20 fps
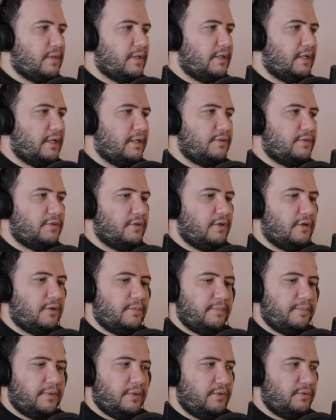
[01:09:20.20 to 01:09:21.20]
so I'm
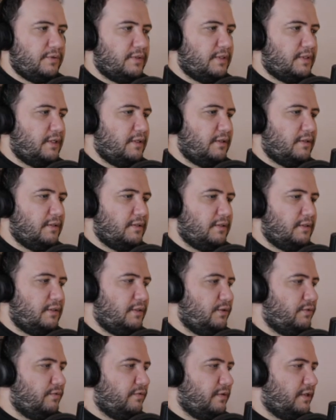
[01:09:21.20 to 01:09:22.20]
posting the
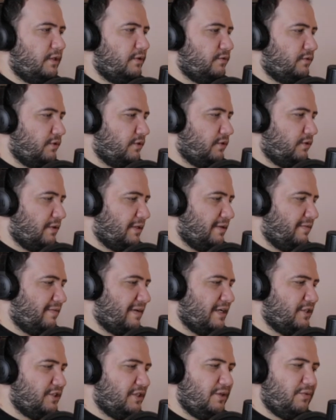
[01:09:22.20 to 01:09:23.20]
new video. So I've
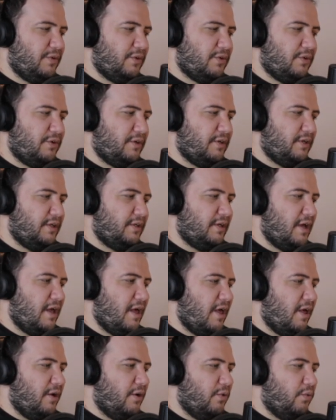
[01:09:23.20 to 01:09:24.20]
actually recorded
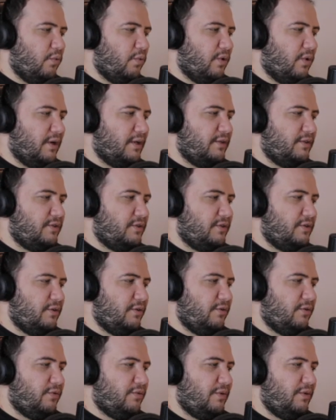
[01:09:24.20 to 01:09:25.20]
1, 2,
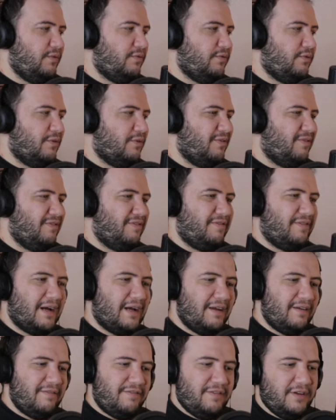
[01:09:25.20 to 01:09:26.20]
3, 4,
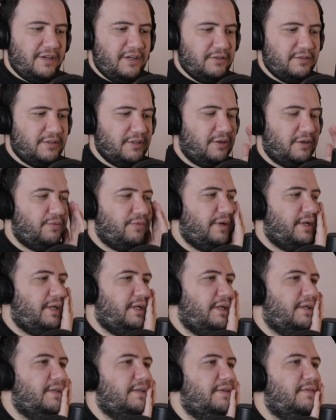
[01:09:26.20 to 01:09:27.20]
5 videos
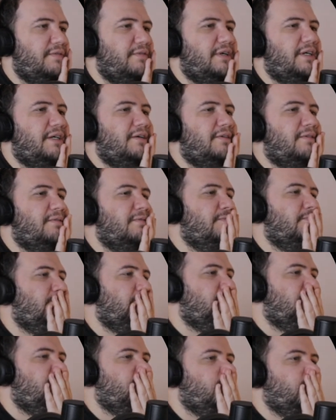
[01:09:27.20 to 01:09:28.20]
already. Wow.
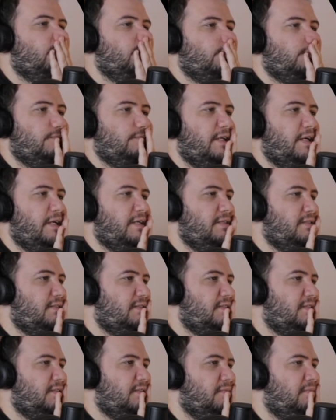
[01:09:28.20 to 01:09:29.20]
That is...